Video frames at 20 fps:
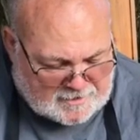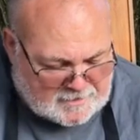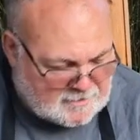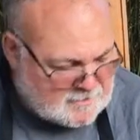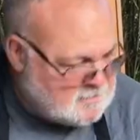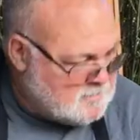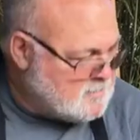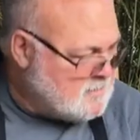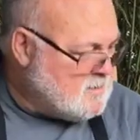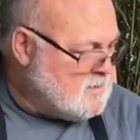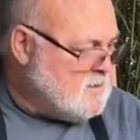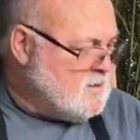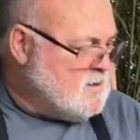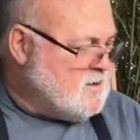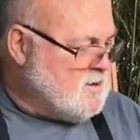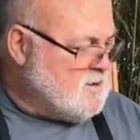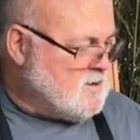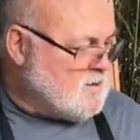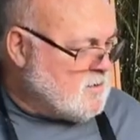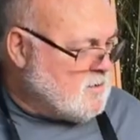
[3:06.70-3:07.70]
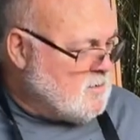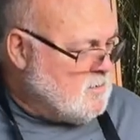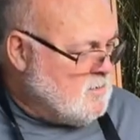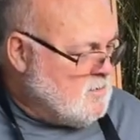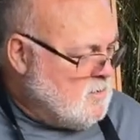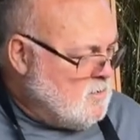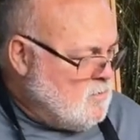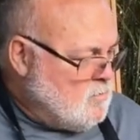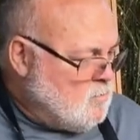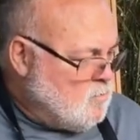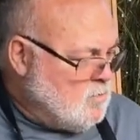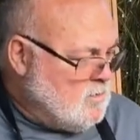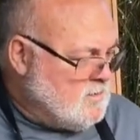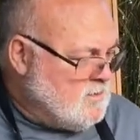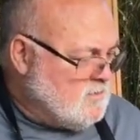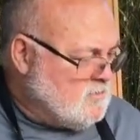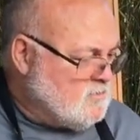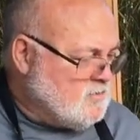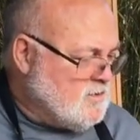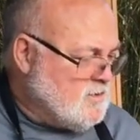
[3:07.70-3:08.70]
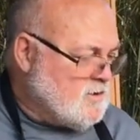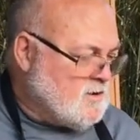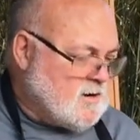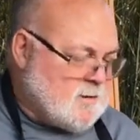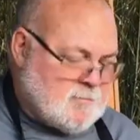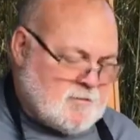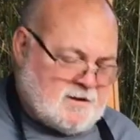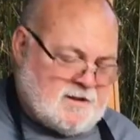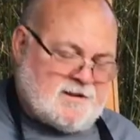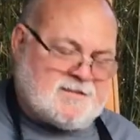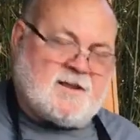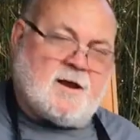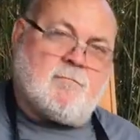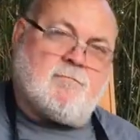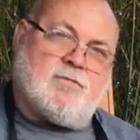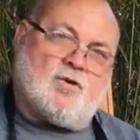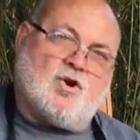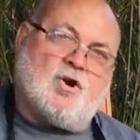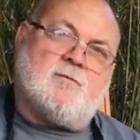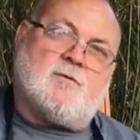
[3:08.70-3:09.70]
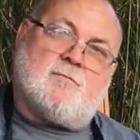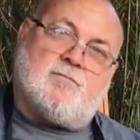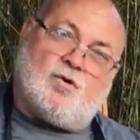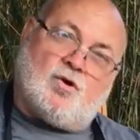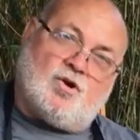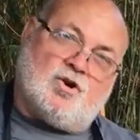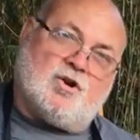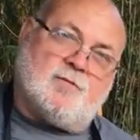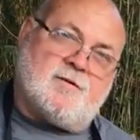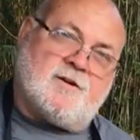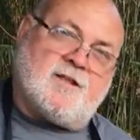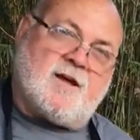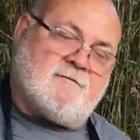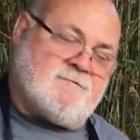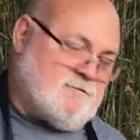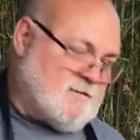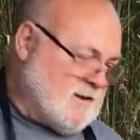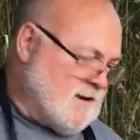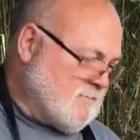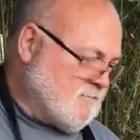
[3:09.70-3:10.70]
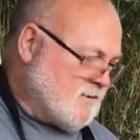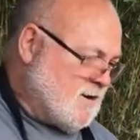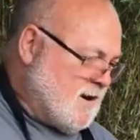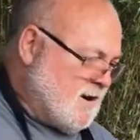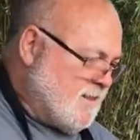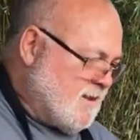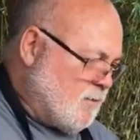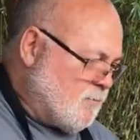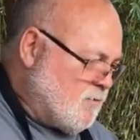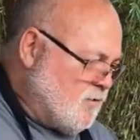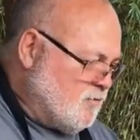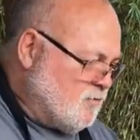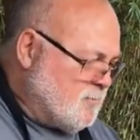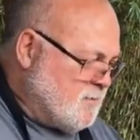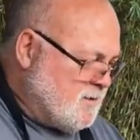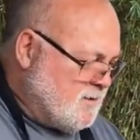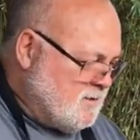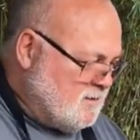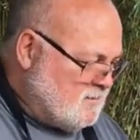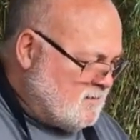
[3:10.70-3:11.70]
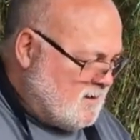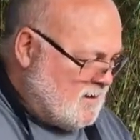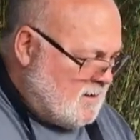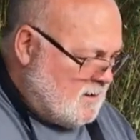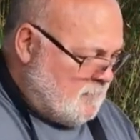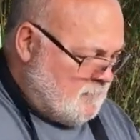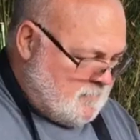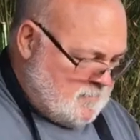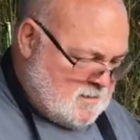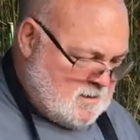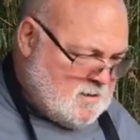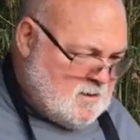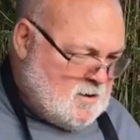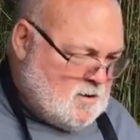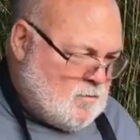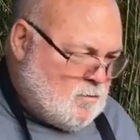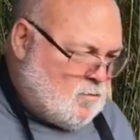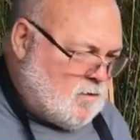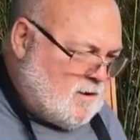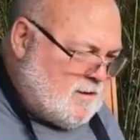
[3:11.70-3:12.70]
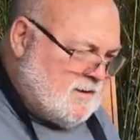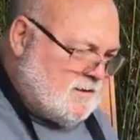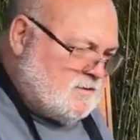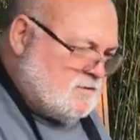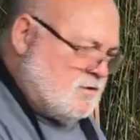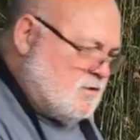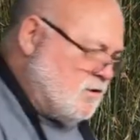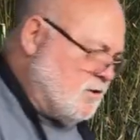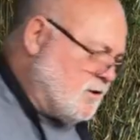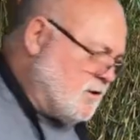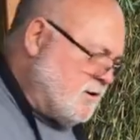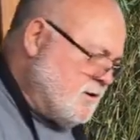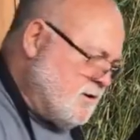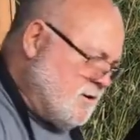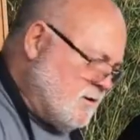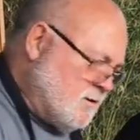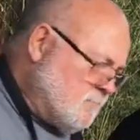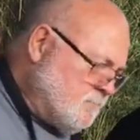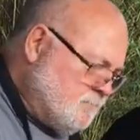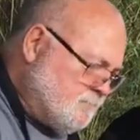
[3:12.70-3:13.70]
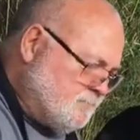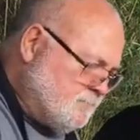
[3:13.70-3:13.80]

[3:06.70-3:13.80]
in here with this here, and I'm going to let that bloom and pull a little bit of that flavor out of that rosemary and thyme while that's cooking here.